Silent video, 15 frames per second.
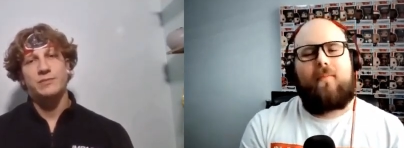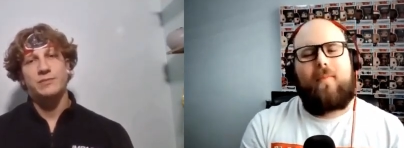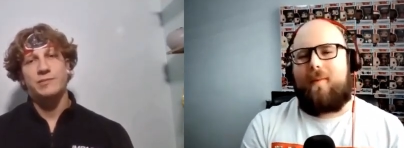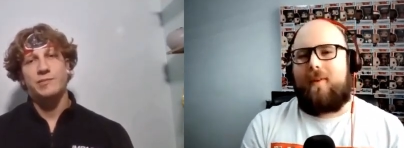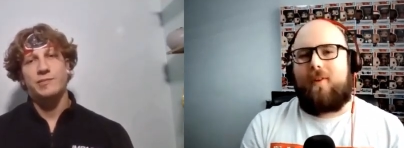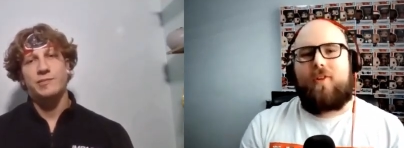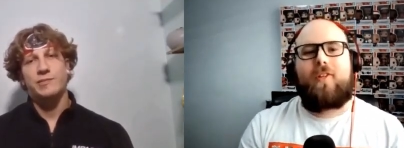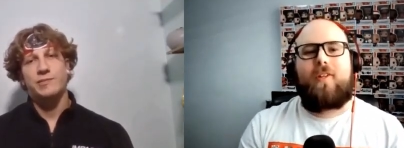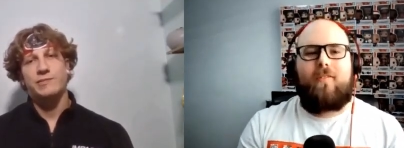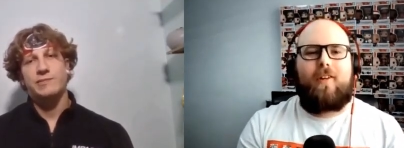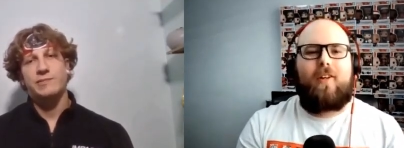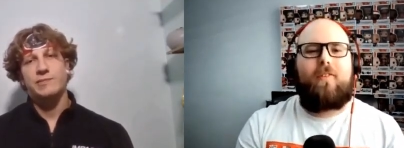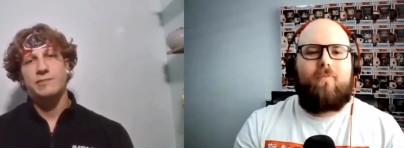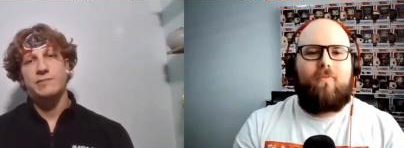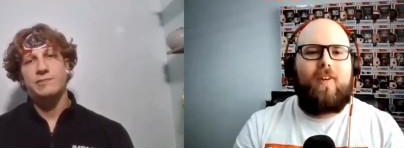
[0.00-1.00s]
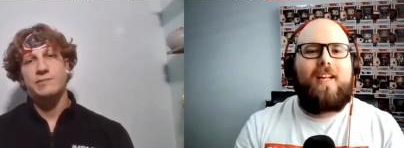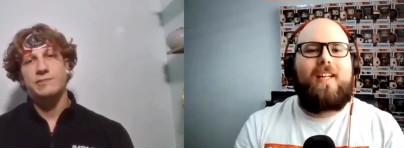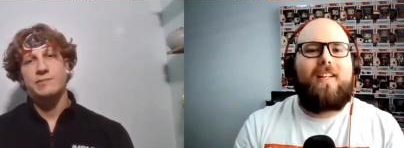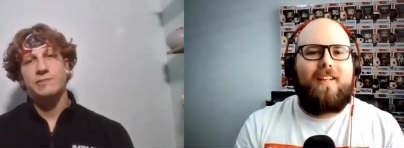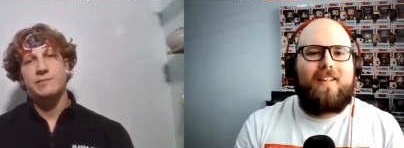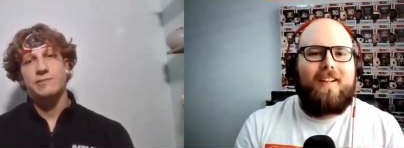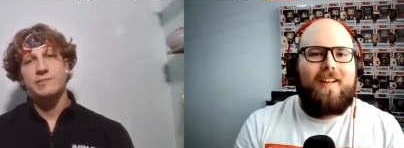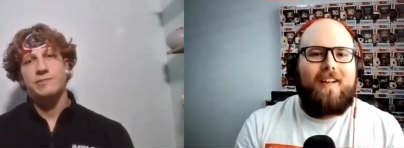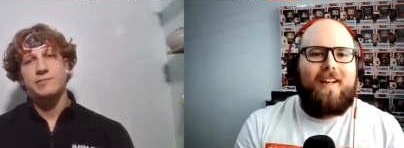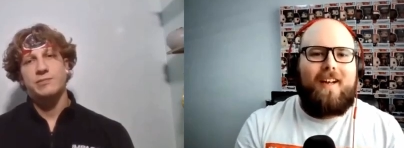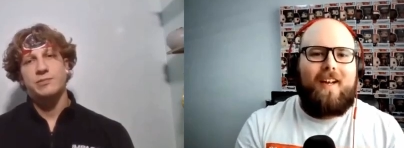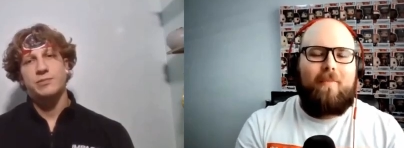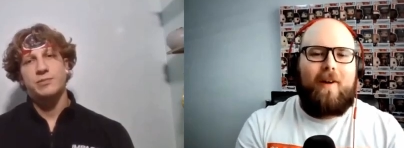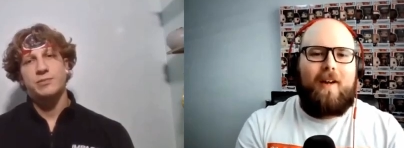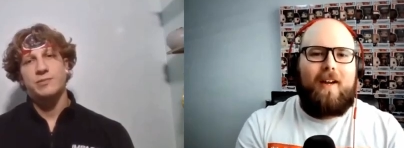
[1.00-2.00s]
Speaker 1: maybe just rated
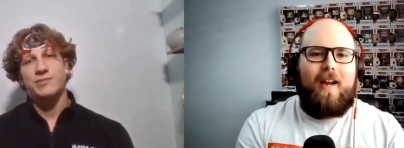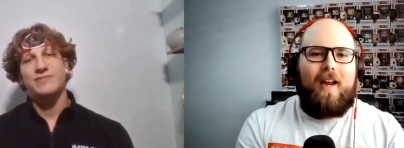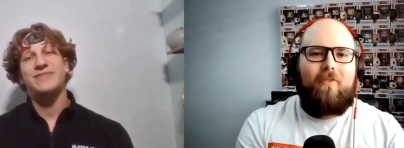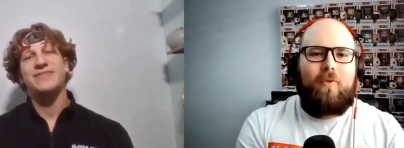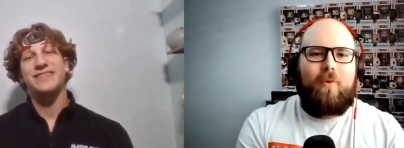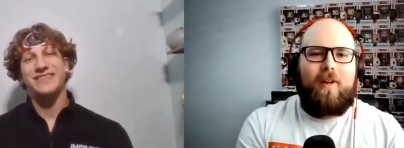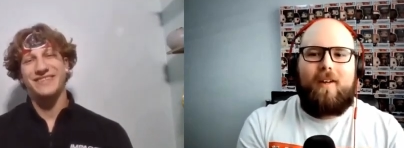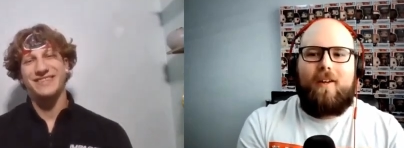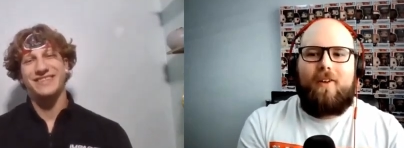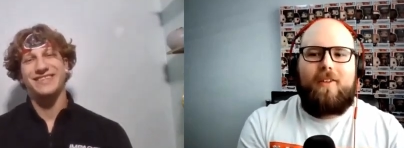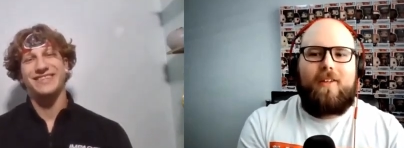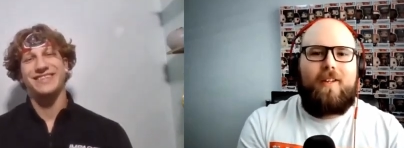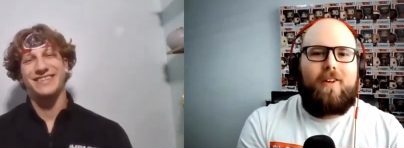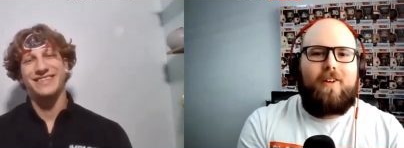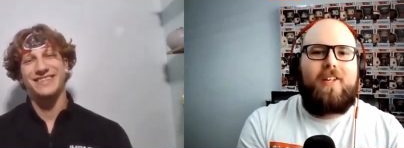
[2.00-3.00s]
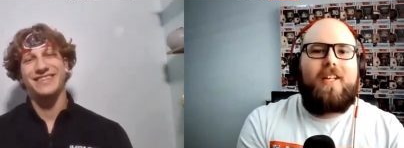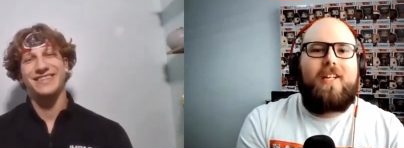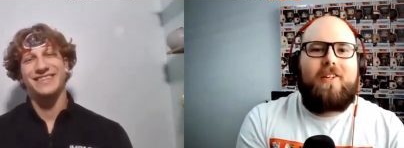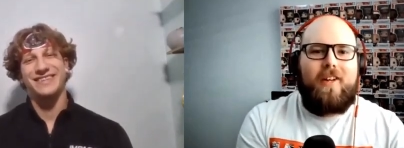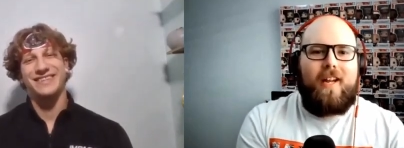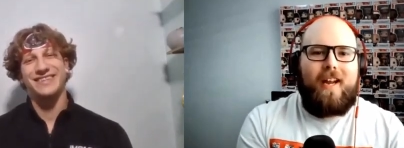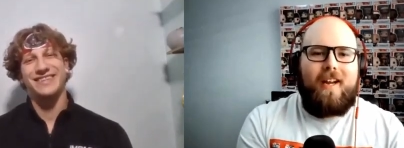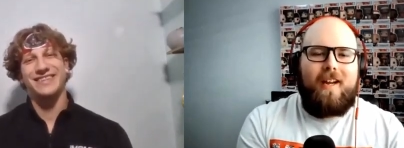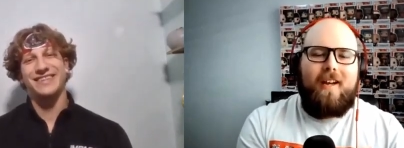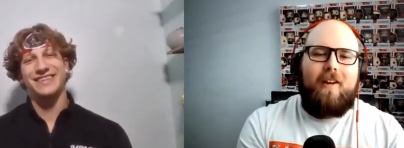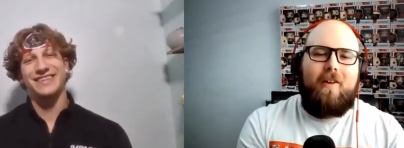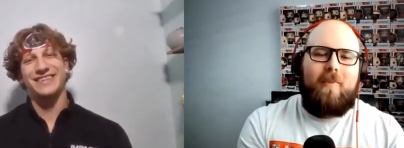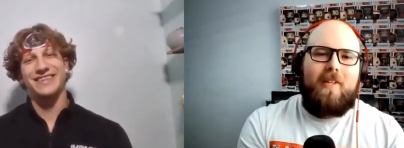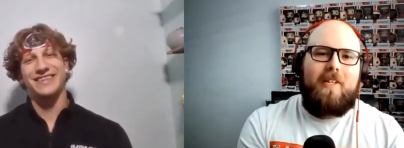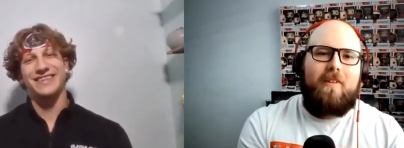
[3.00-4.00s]
uh, by everyone on the on the internet,
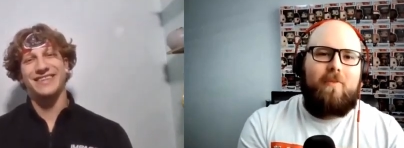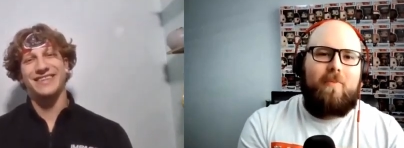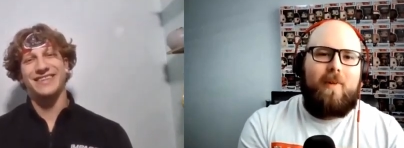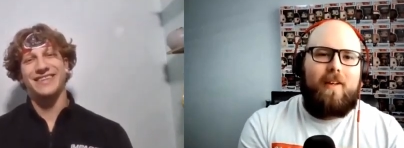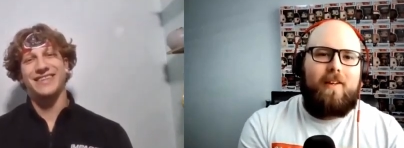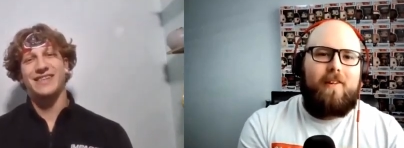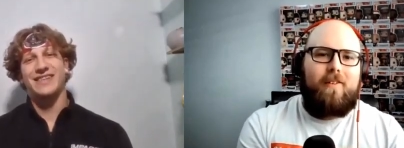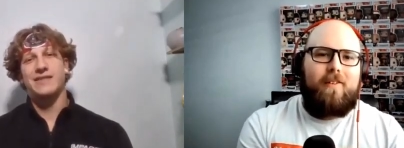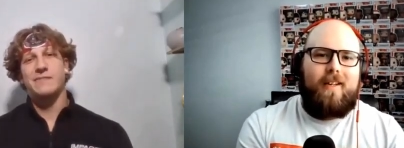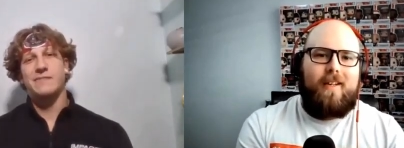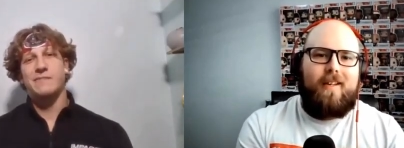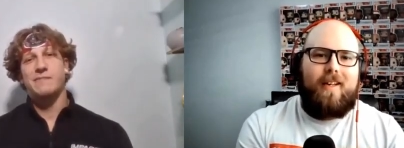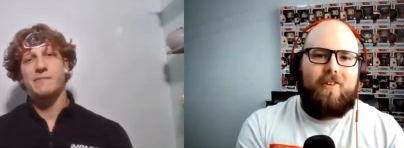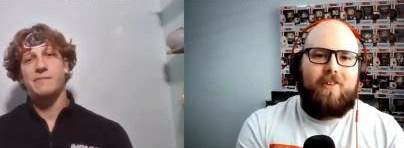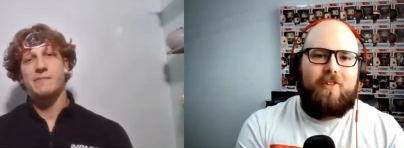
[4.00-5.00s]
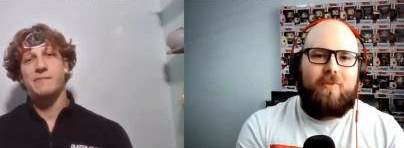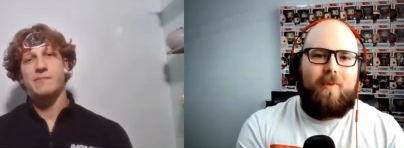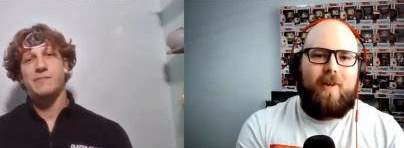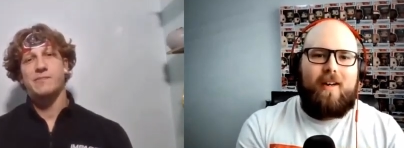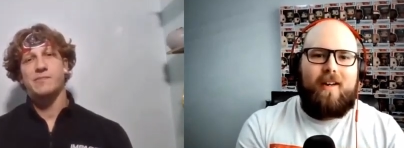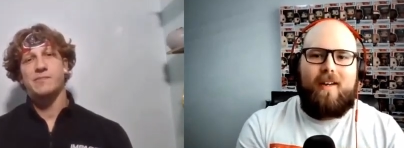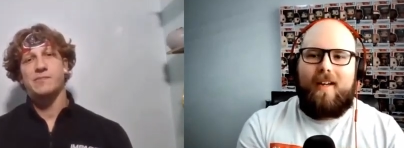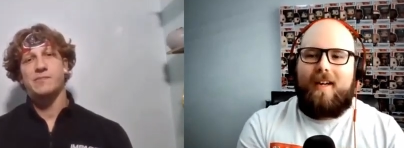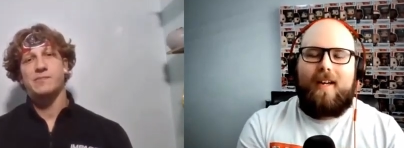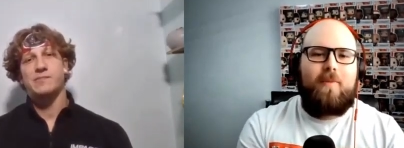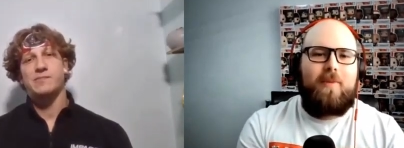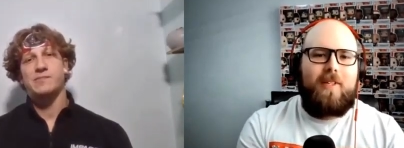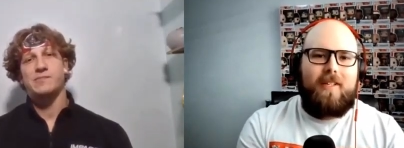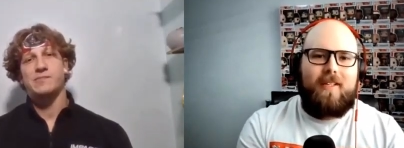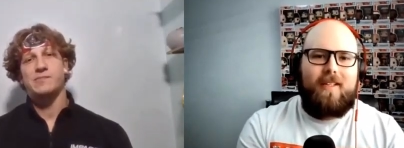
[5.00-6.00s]
but seemed to be underrated elsewhere. And then
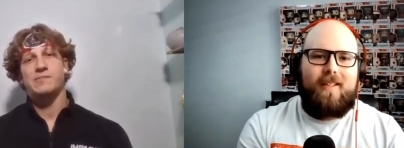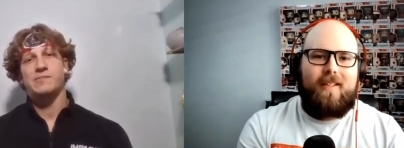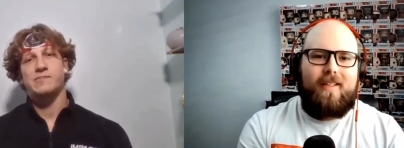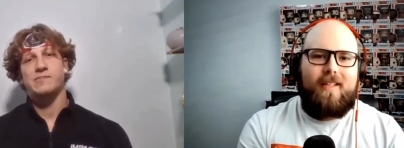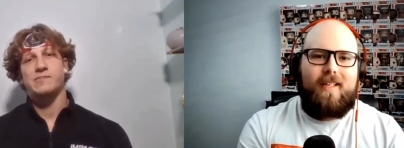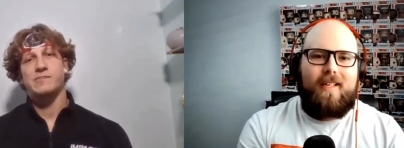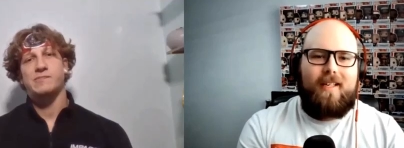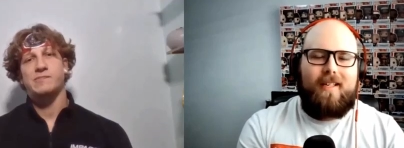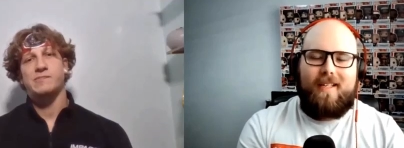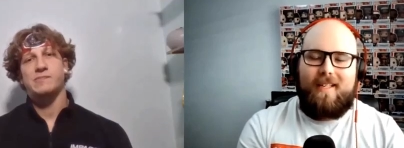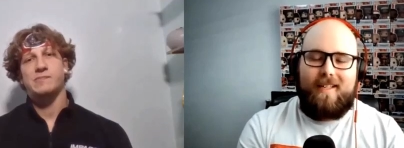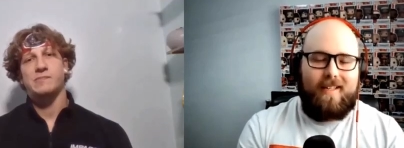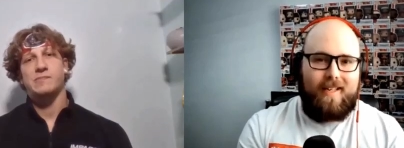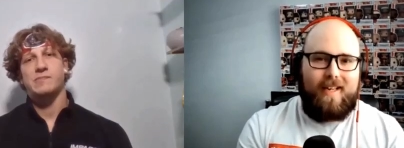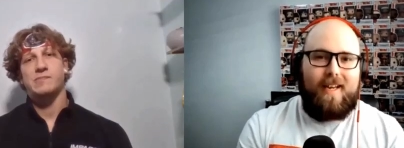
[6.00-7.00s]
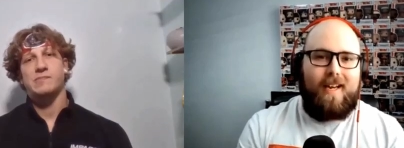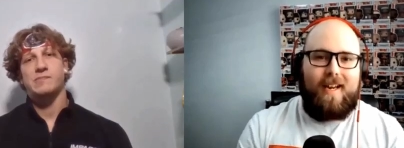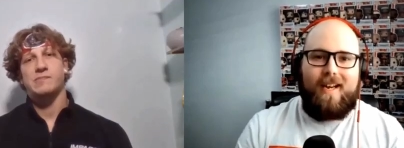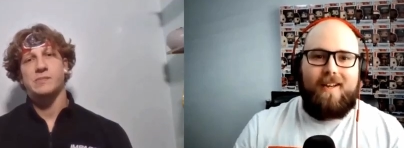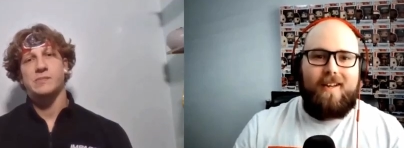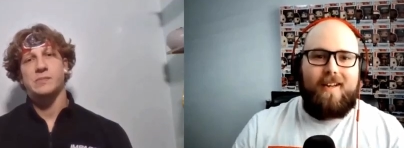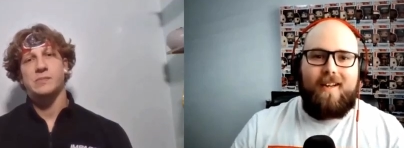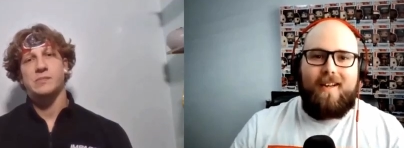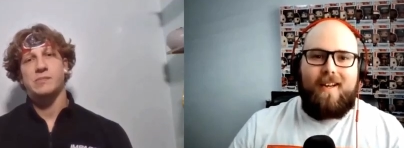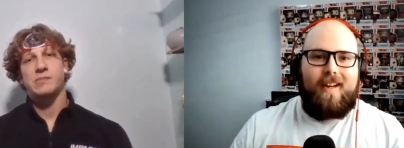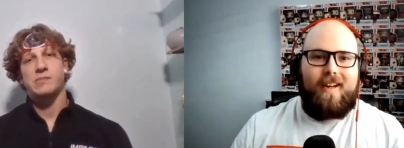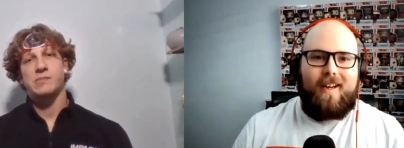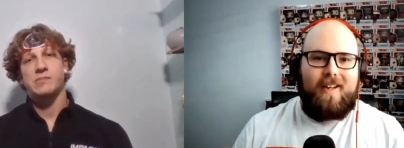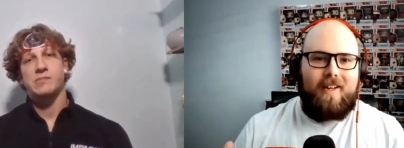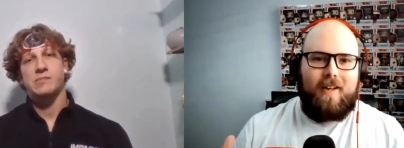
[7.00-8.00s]
comes into to, to T N A and
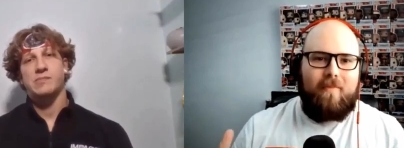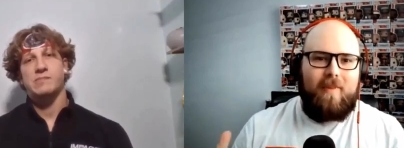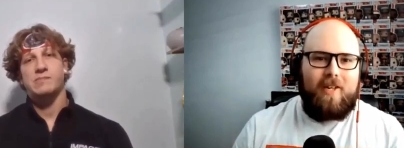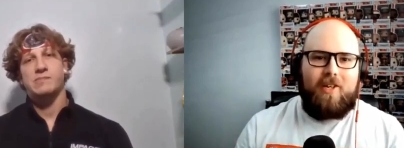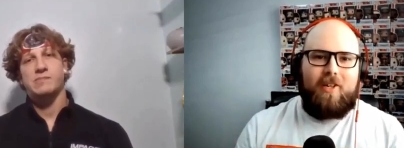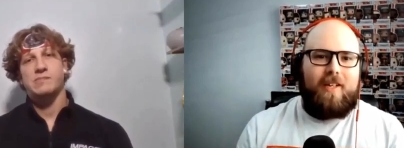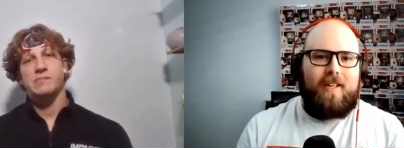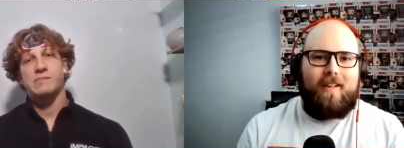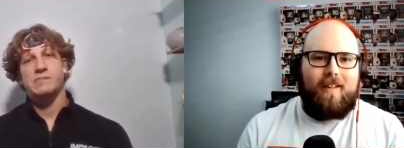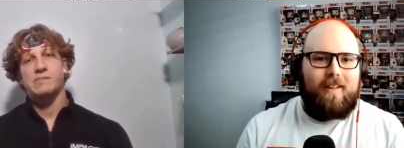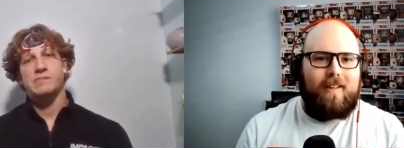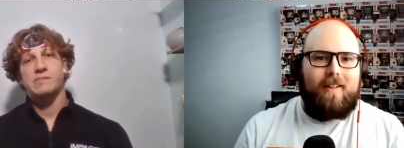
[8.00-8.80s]
uh, immediately